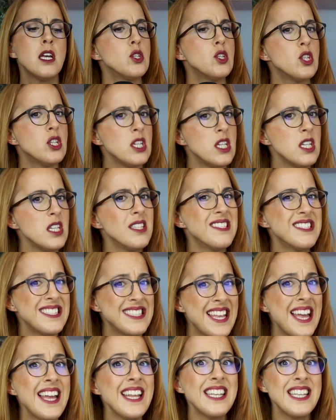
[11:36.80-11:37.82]
she
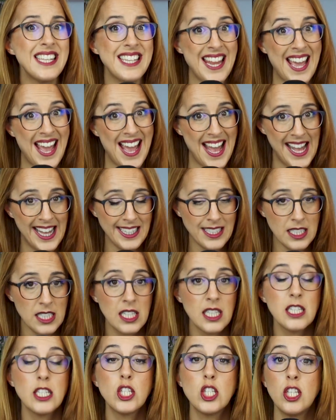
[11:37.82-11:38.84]
said that
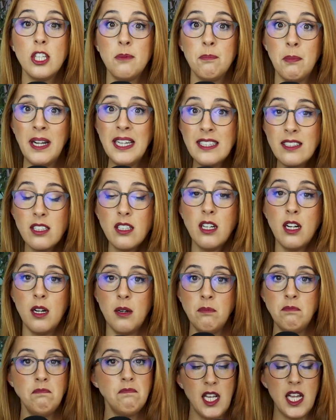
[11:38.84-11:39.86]
she might
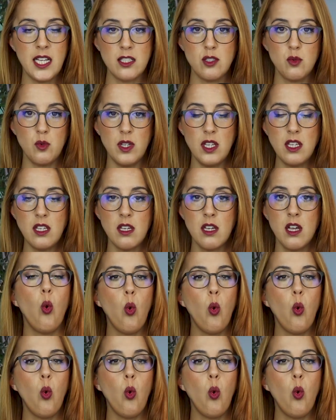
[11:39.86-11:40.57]
come next week.